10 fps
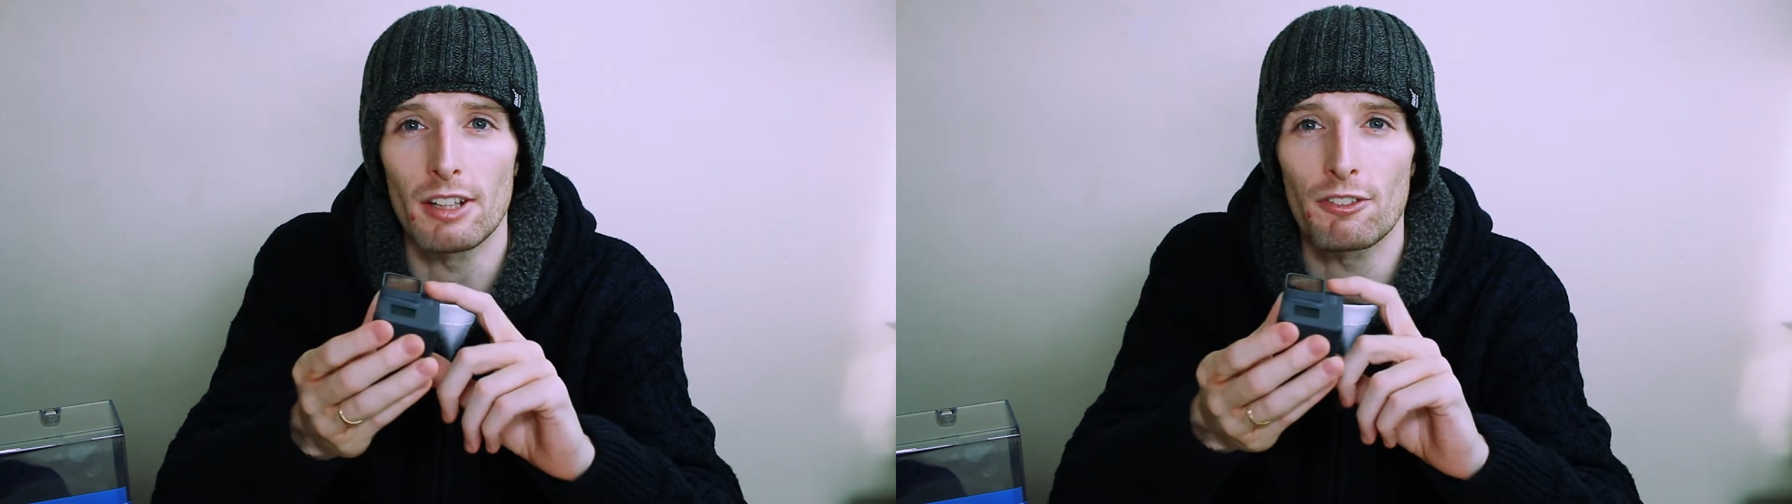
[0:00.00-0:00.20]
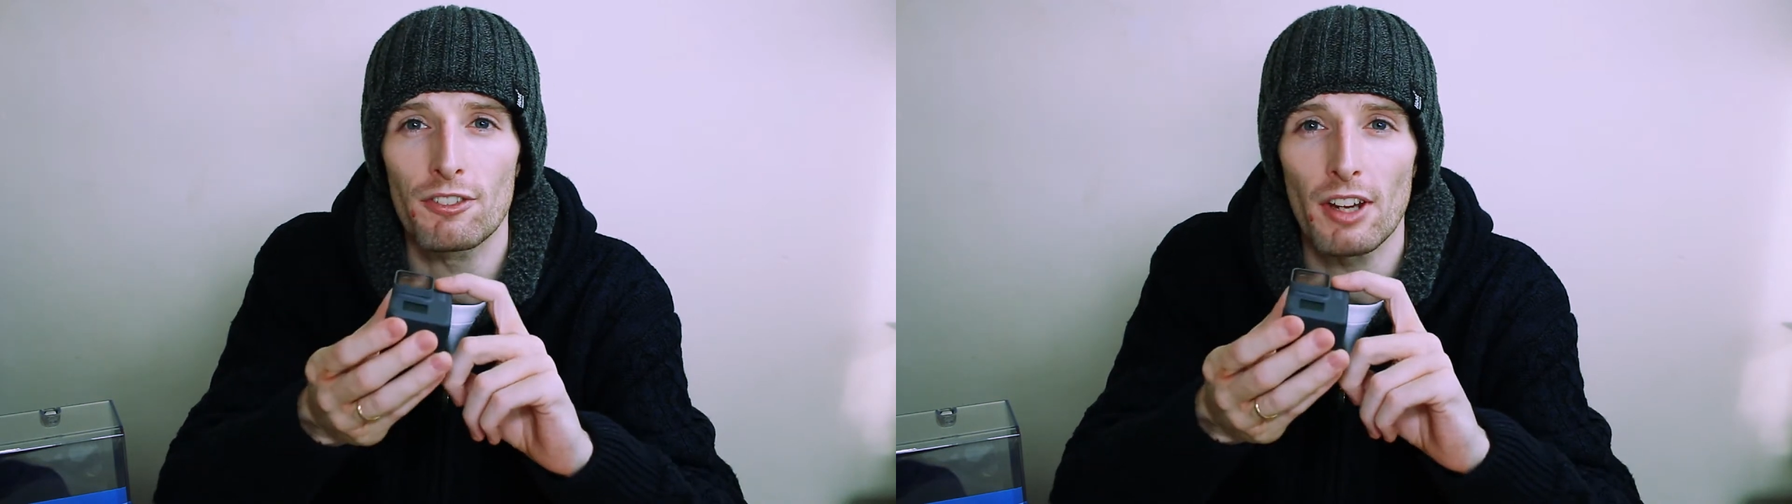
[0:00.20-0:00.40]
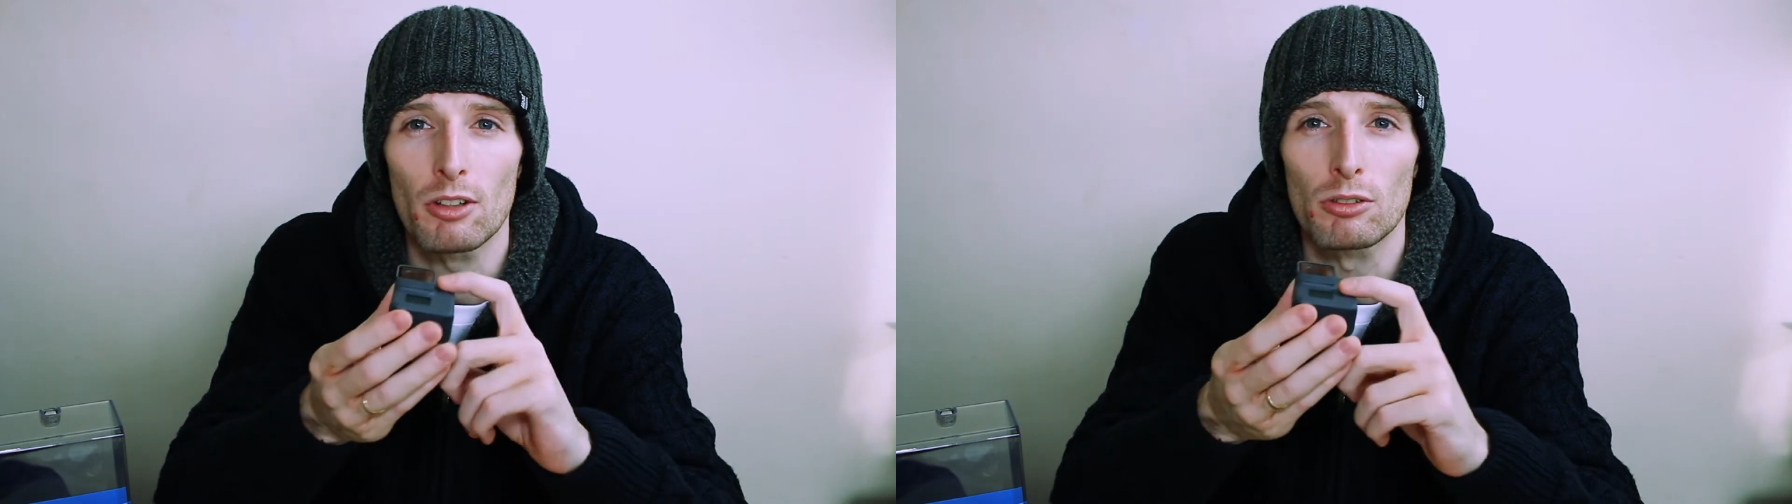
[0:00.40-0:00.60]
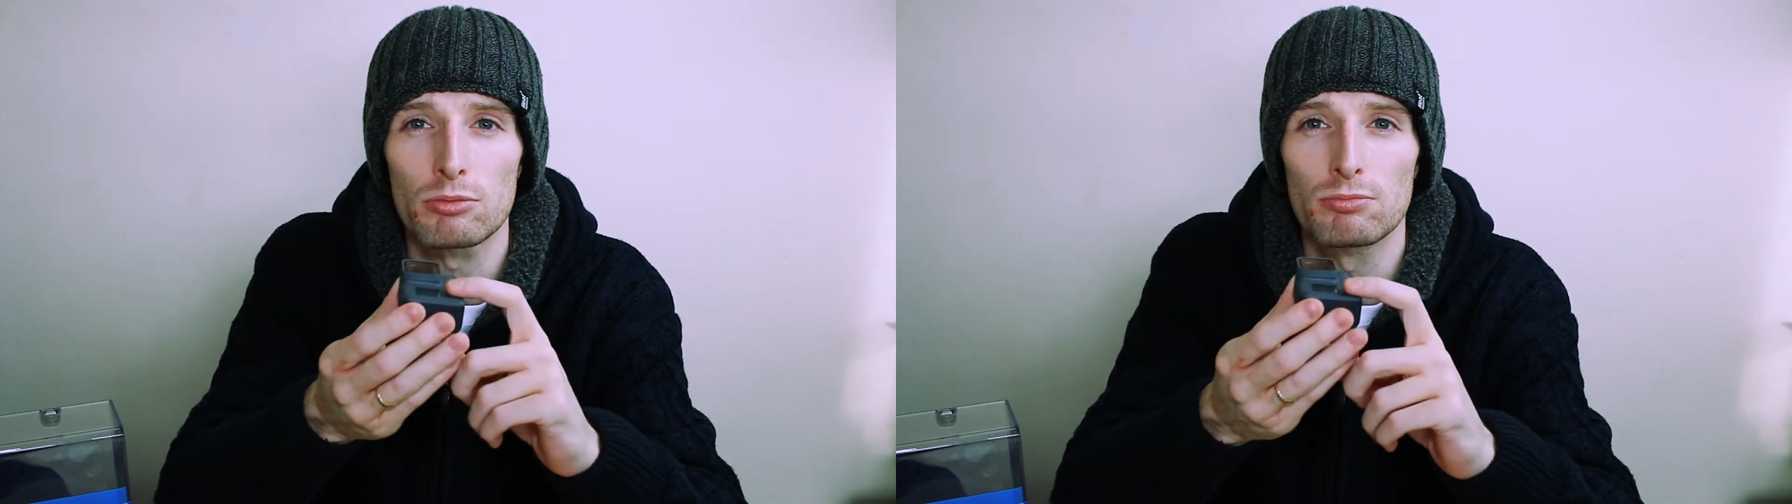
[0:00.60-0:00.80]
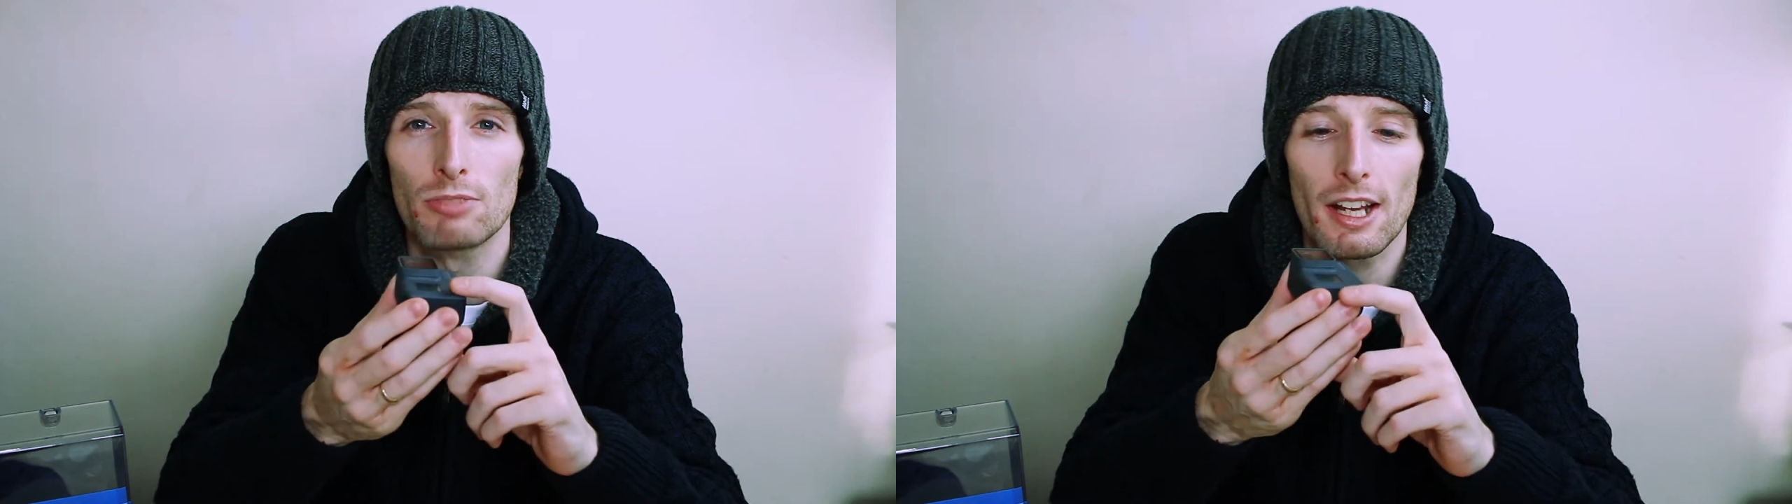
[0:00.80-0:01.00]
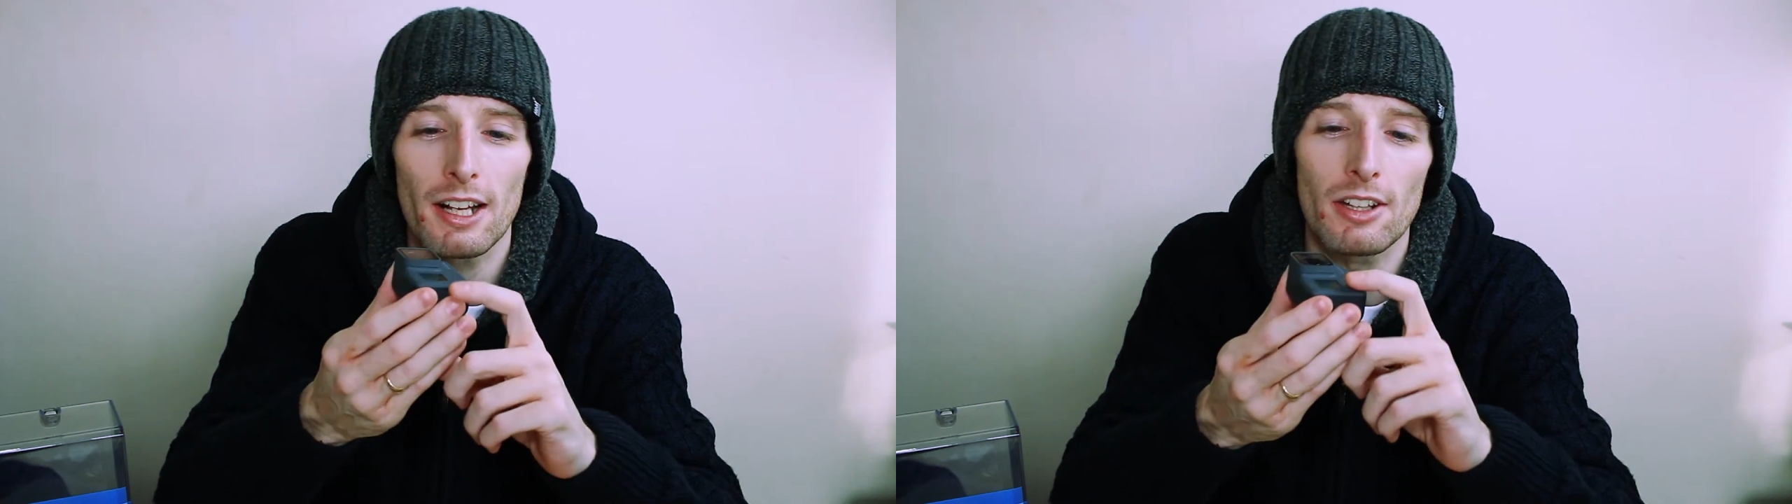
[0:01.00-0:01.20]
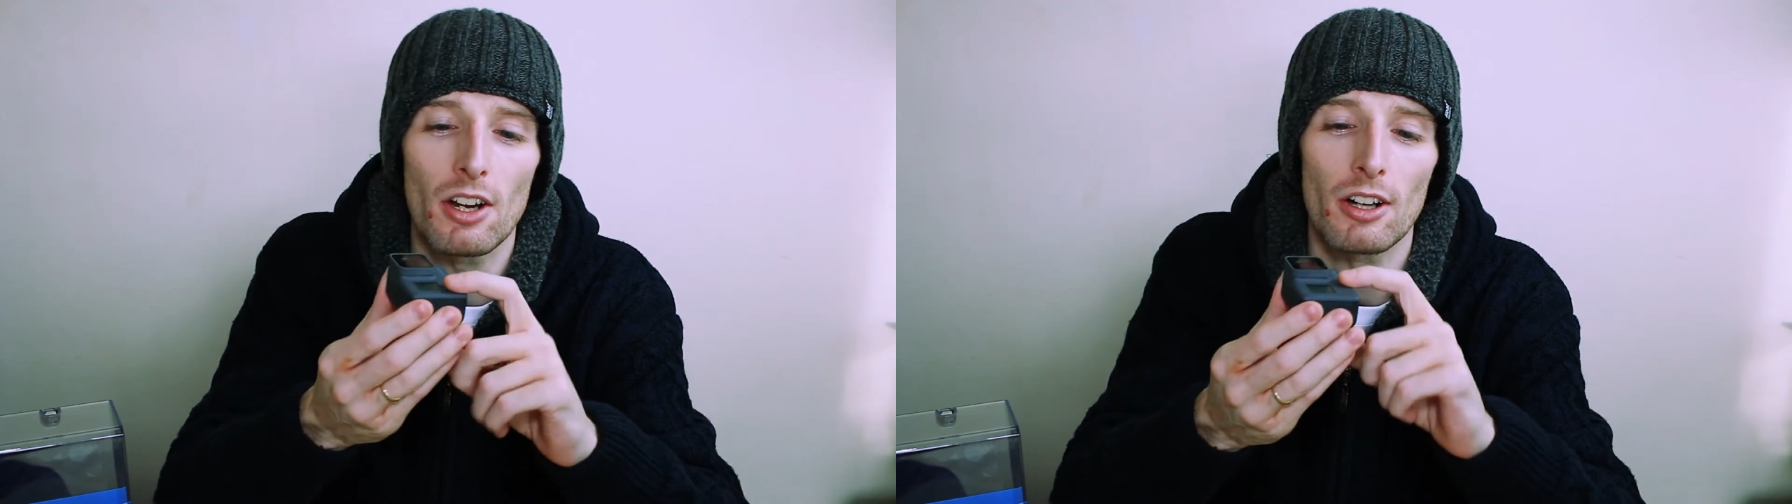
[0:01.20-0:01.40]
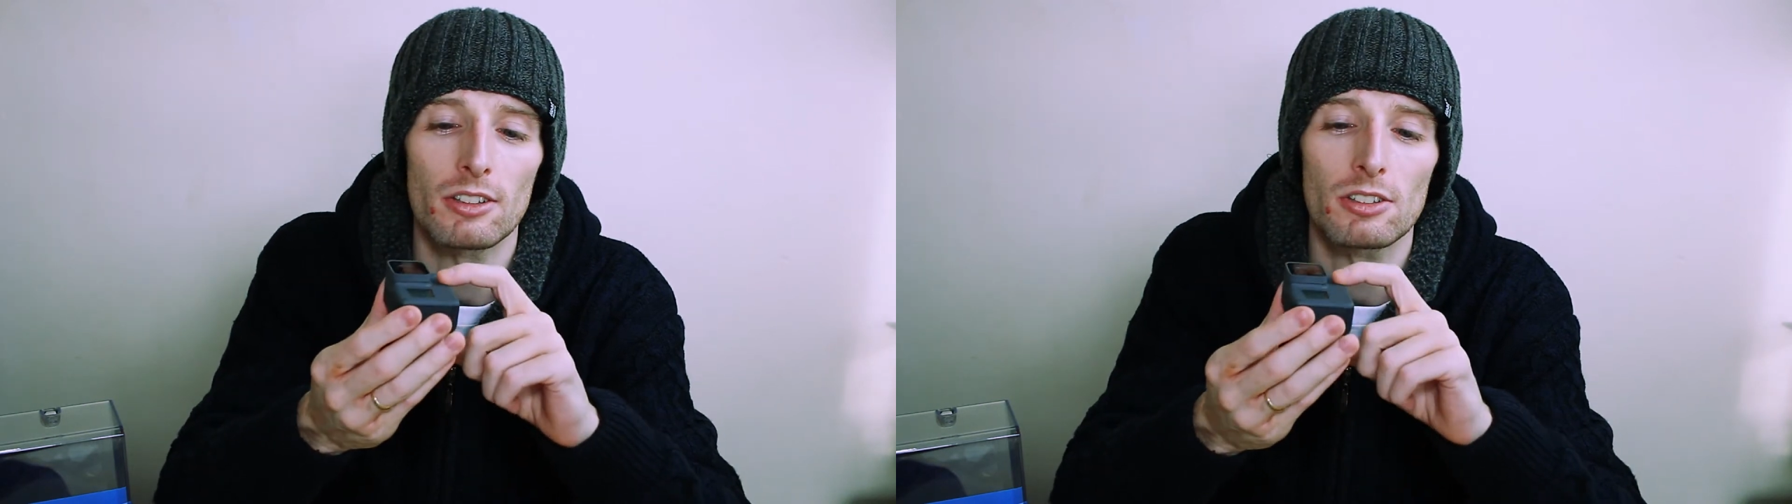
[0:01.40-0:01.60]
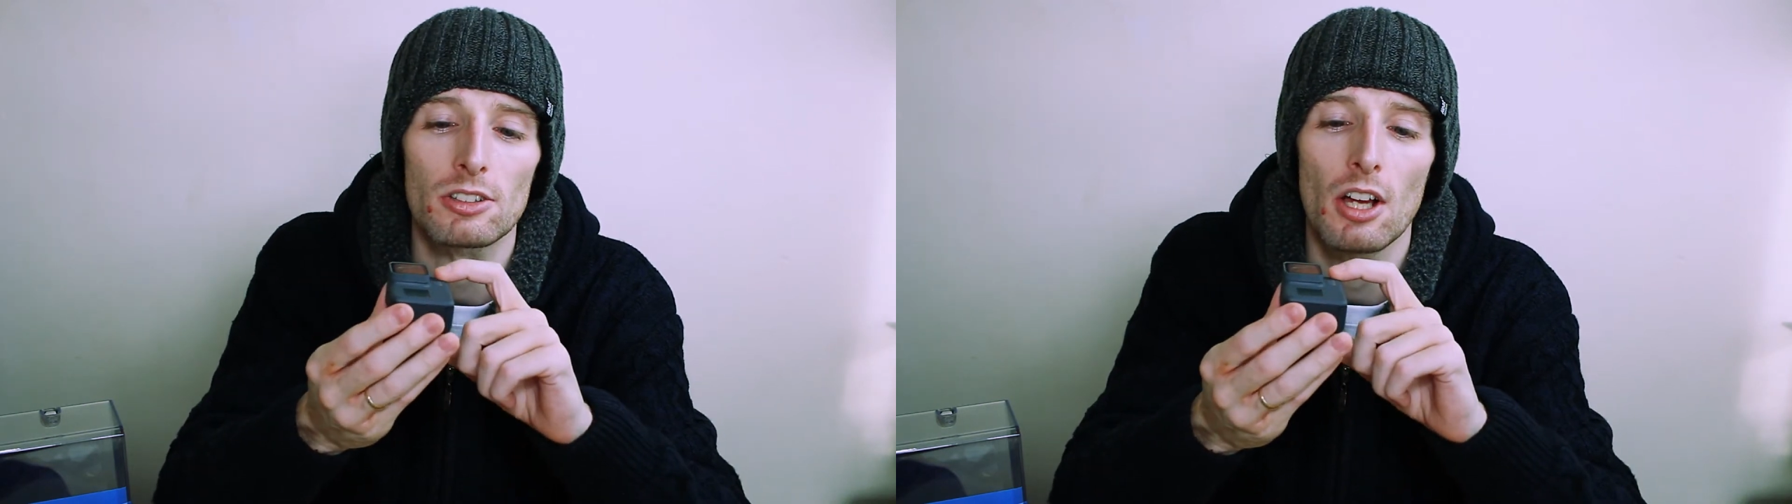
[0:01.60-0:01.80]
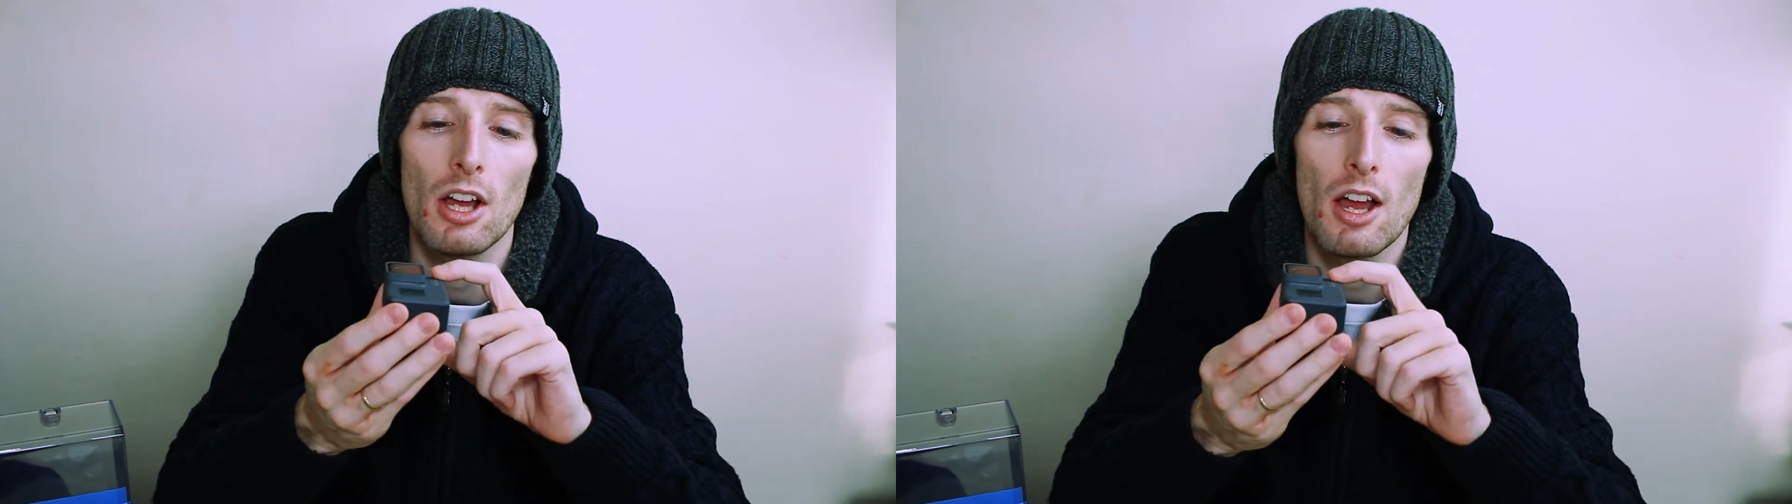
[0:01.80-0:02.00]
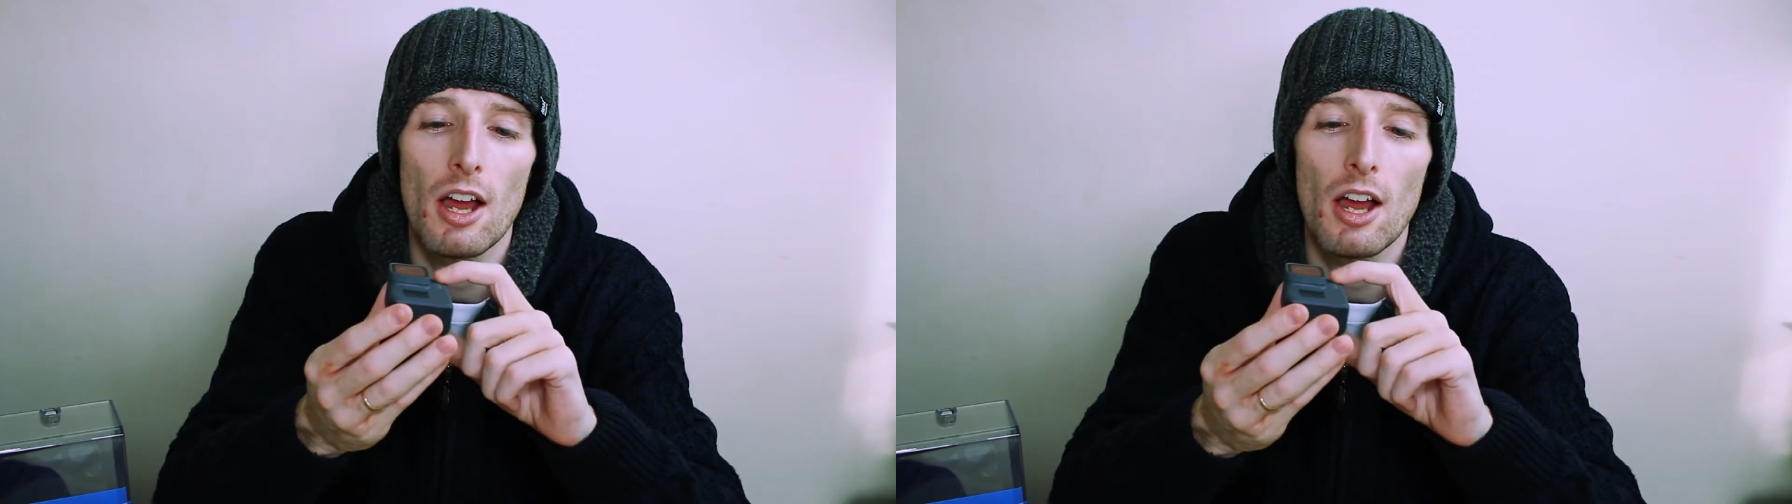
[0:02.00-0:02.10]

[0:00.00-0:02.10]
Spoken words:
It feels really nice.